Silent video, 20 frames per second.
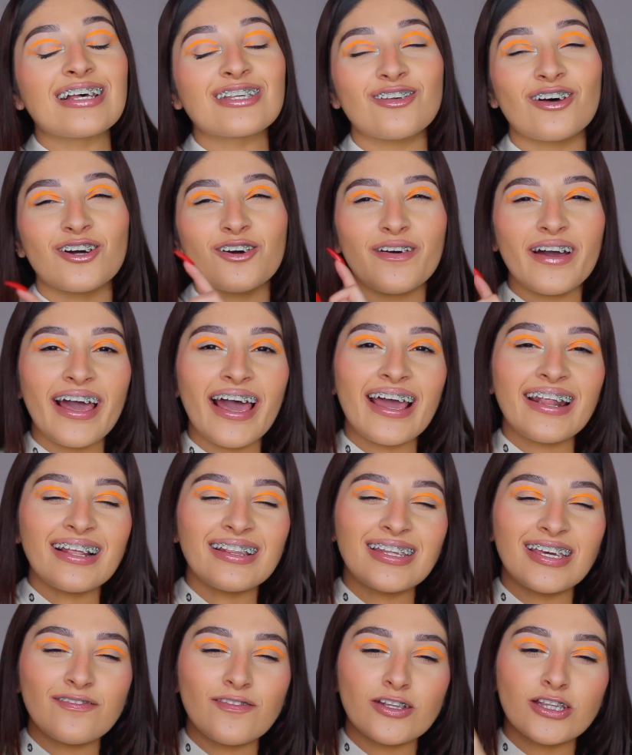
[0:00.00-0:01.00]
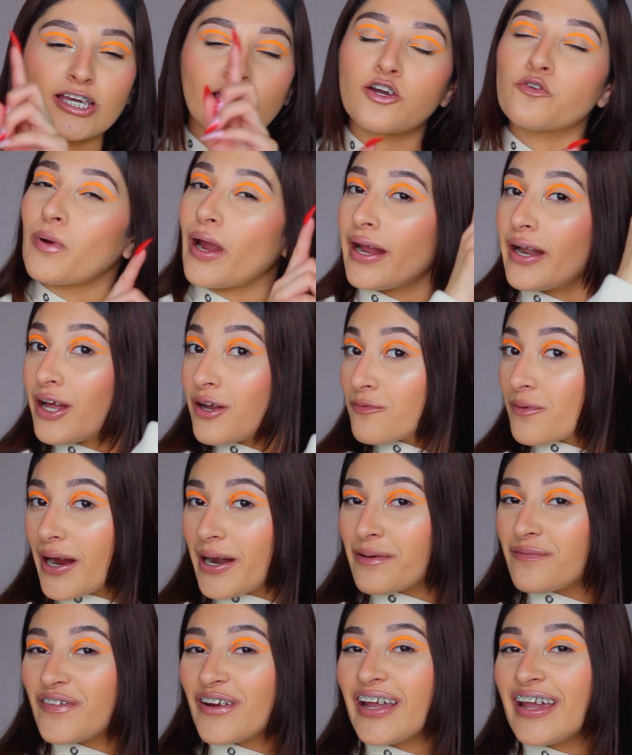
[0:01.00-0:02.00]
So I'll go ahead and leave a link
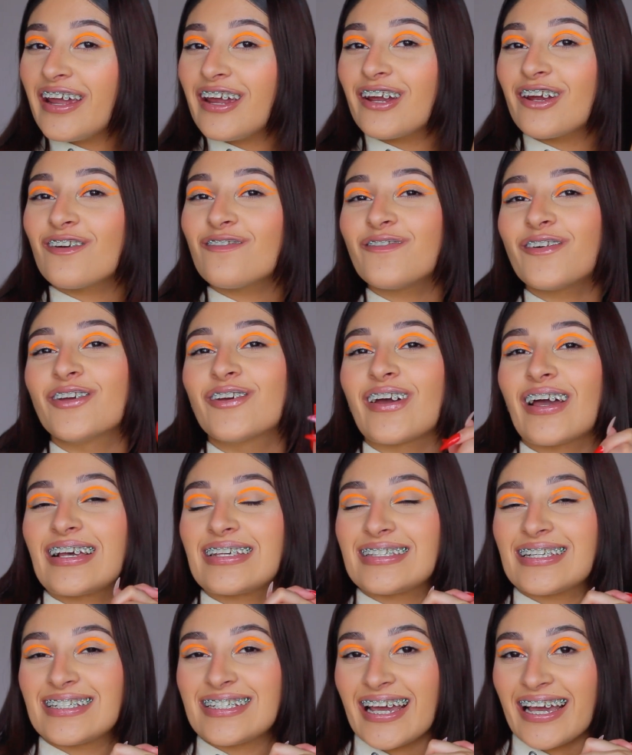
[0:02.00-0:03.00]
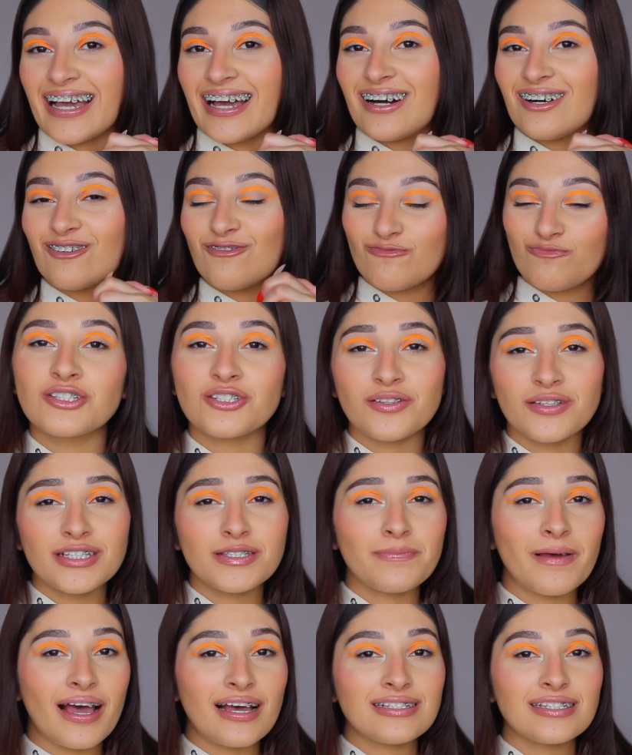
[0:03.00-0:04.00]
right over here for you guys to check out. So
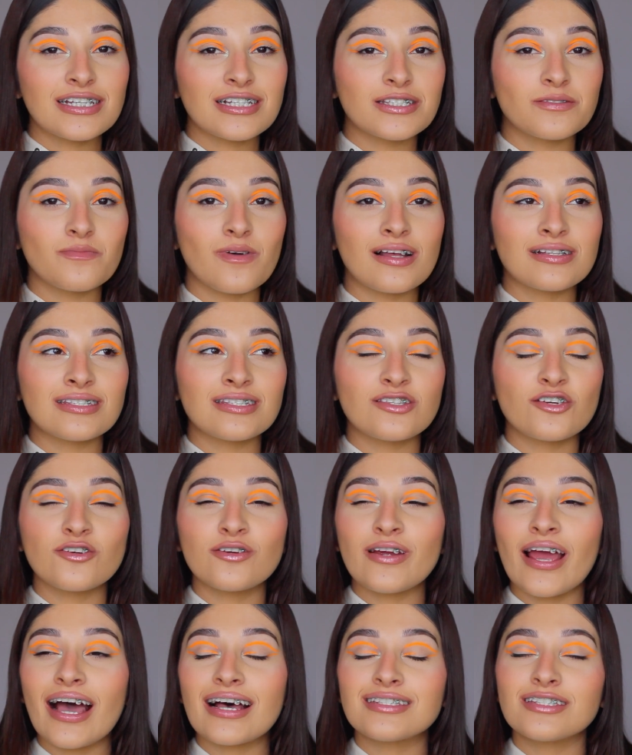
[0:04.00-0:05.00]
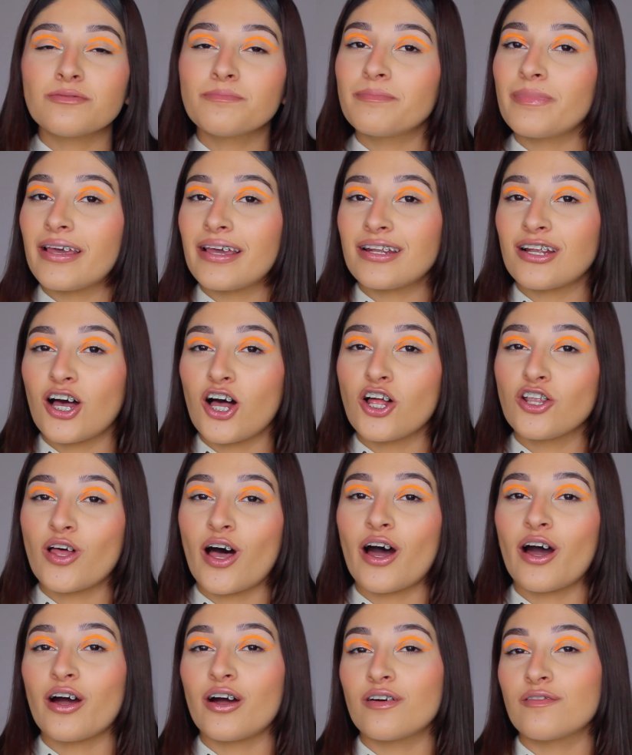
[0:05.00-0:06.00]
these past 6 months, there hasn't been a
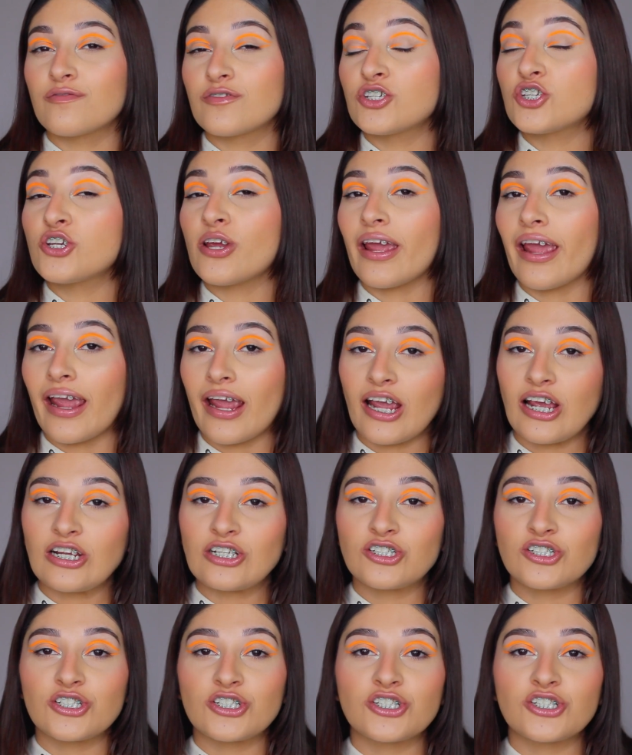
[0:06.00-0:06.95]
lot of change.